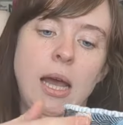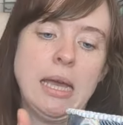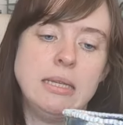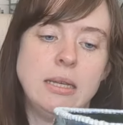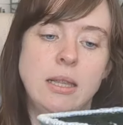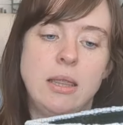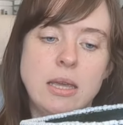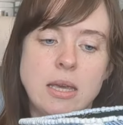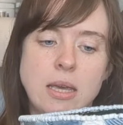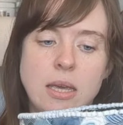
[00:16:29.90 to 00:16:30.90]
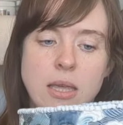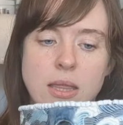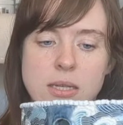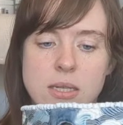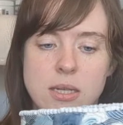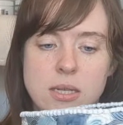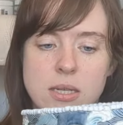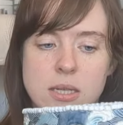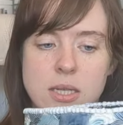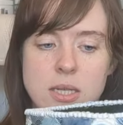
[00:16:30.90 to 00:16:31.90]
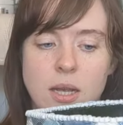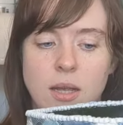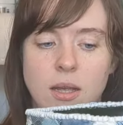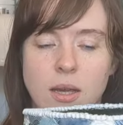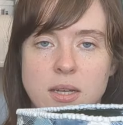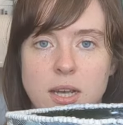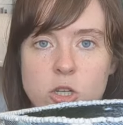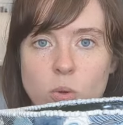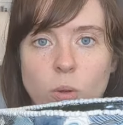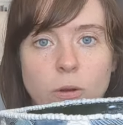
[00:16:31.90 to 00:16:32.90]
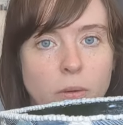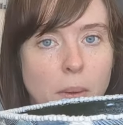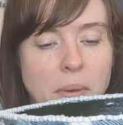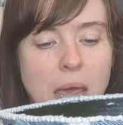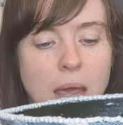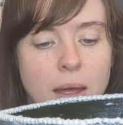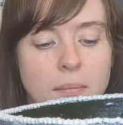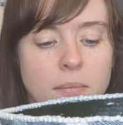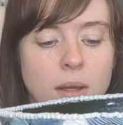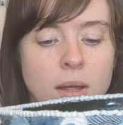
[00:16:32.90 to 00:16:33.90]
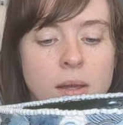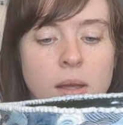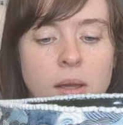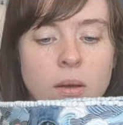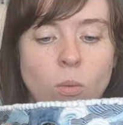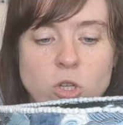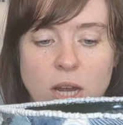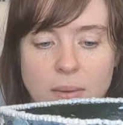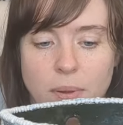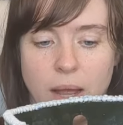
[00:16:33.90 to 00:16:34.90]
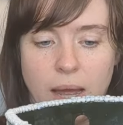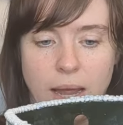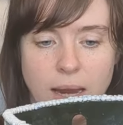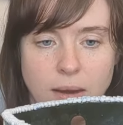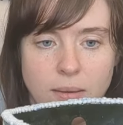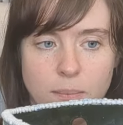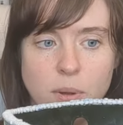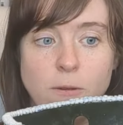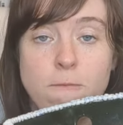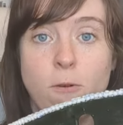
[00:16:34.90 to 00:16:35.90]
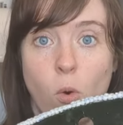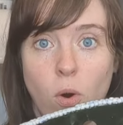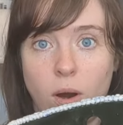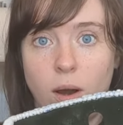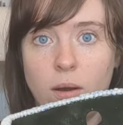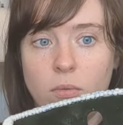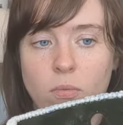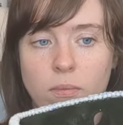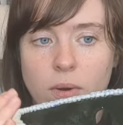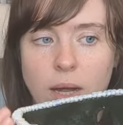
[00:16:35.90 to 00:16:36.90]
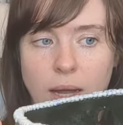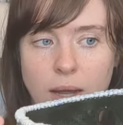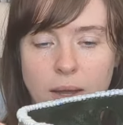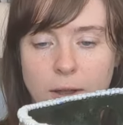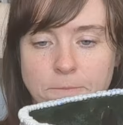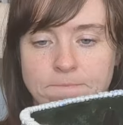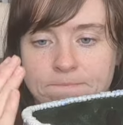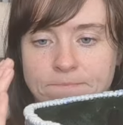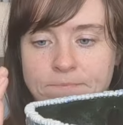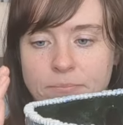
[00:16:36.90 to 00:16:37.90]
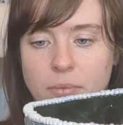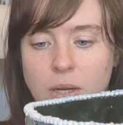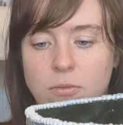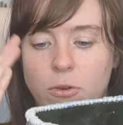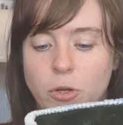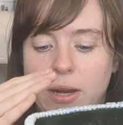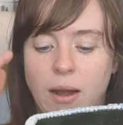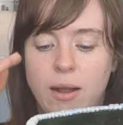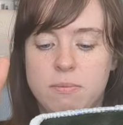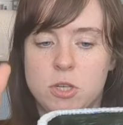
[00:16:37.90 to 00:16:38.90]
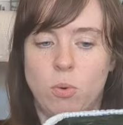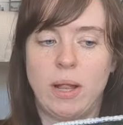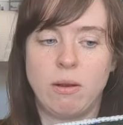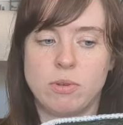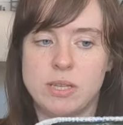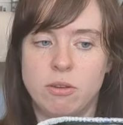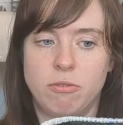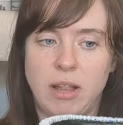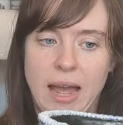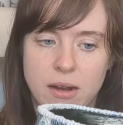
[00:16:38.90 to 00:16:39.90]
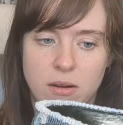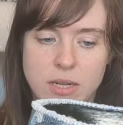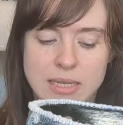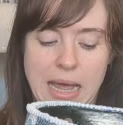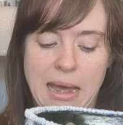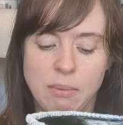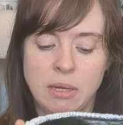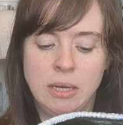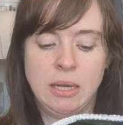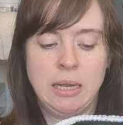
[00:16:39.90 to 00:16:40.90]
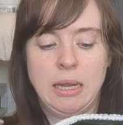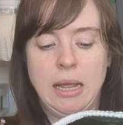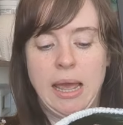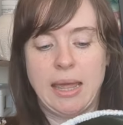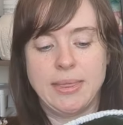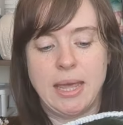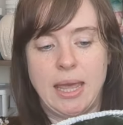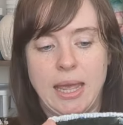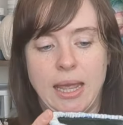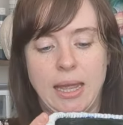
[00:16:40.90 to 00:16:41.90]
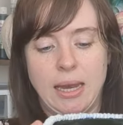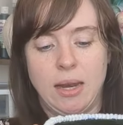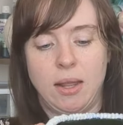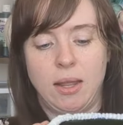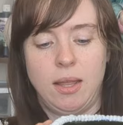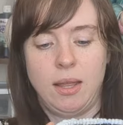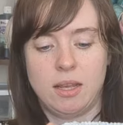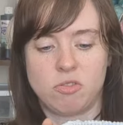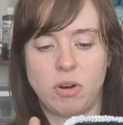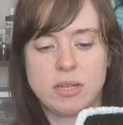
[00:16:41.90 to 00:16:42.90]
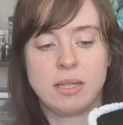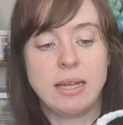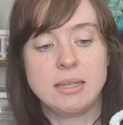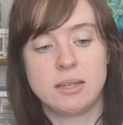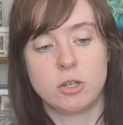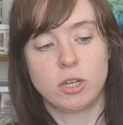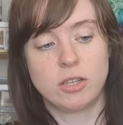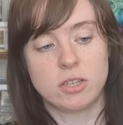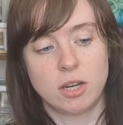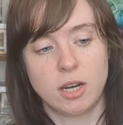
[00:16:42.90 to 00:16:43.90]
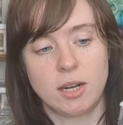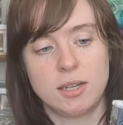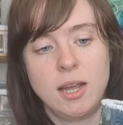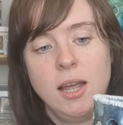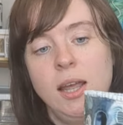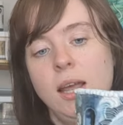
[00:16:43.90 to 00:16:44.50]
This is a texture roller from MKM, which I applied before folding it up. So while it was still flat on a slab. And then as far as glazes are concerned,